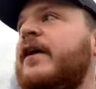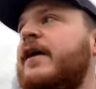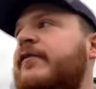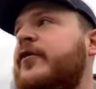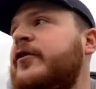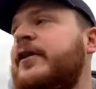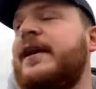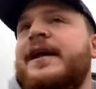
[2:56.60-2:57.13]
if
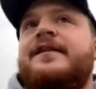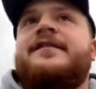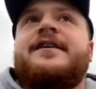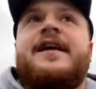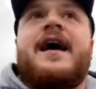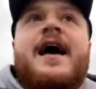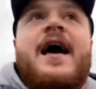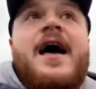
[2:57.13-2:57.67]
you need to
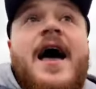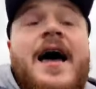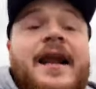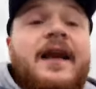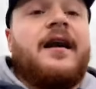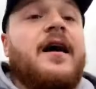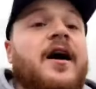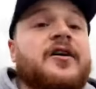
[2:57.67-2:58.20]
get any
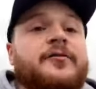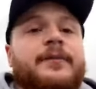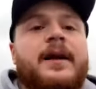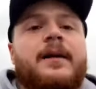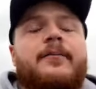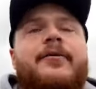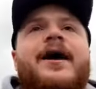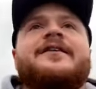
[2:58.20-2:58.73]
last
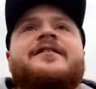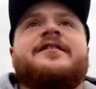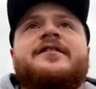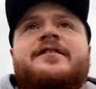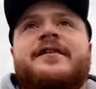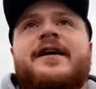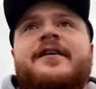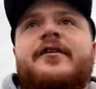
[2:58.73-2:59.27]
minute presents.
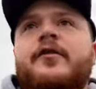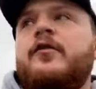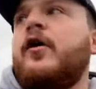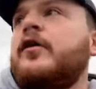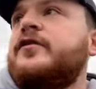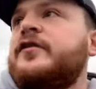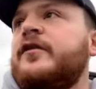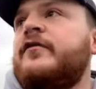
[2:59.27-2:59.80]
They do
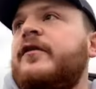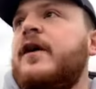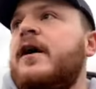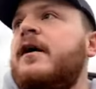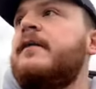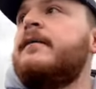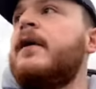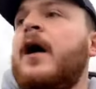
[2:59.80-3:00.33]
lots of
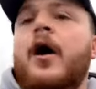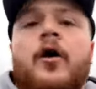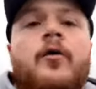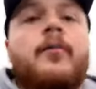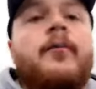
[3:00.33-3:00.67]
home